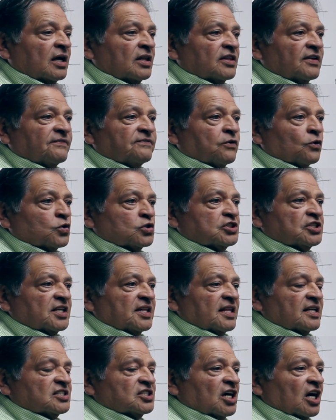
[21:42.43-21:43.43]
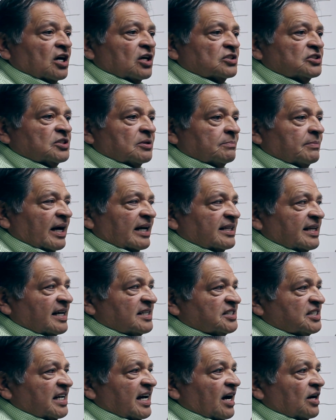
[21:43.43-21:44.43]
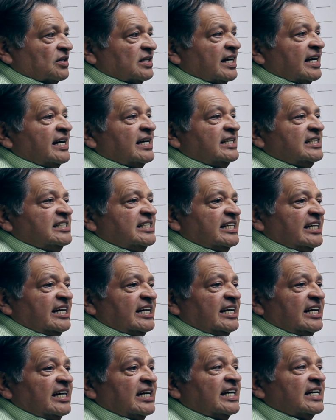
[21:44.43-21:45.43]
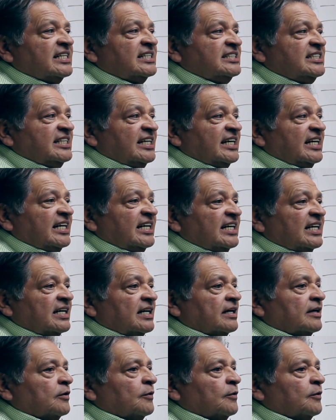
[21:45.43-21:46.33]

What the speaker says: the force of the tongue to make that sound. D, D.